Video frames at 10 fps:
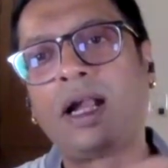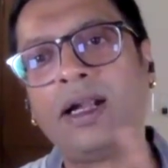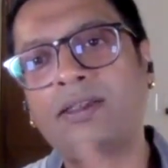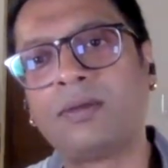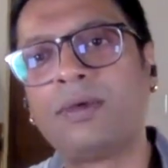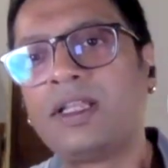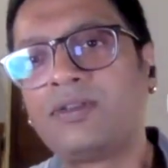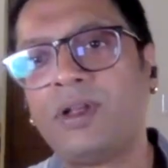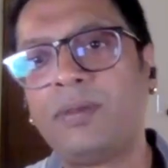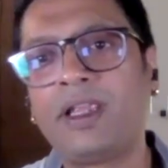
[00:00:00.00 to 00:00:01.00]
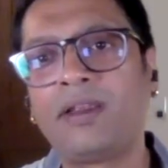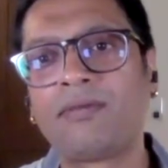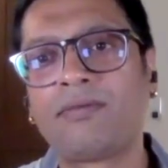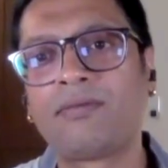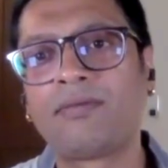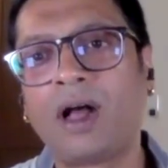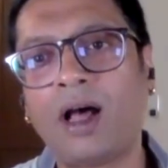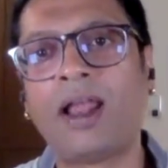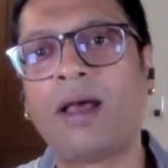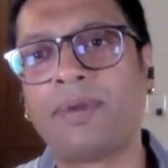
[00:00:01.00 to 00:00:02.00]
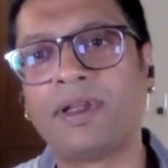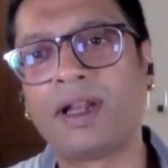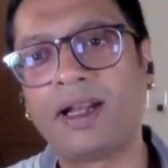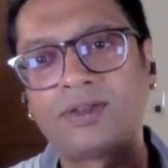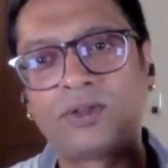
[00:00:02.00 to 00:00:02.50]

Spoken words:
and some days we'll be unhappy, right?